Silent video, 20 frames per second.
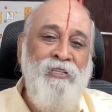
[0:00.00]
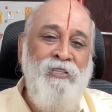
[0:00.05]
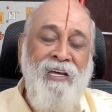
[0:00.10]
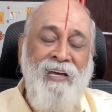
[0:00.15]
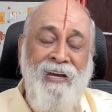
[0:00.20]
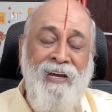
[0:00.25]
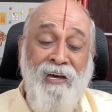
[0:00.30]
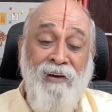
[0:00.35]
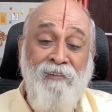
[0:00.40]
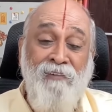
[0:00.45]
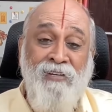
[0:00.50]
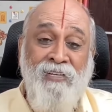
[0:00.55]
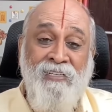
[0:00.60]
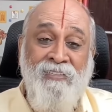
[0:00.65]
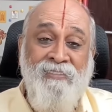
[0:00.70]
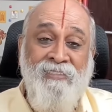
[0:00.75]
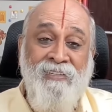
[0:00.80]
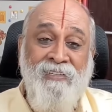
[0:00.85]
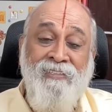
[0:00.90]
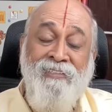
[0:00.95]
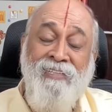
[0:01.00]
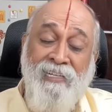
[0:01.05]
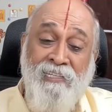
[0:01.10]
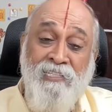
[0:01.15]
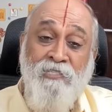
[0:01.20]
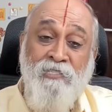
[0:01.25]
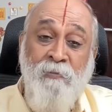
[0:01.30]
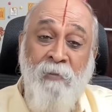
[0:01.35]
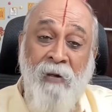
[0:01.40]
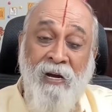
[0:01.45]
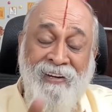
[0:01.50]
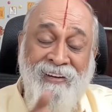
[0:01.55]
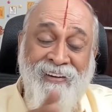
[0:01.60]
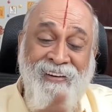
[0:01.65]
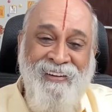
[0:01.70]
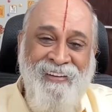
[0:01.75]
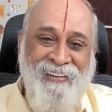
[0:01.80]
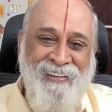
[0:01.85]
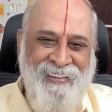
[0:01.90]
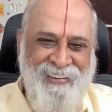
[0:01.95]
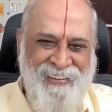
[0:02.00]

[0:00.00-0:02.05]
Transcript: Buddha laughed and said, that is fine.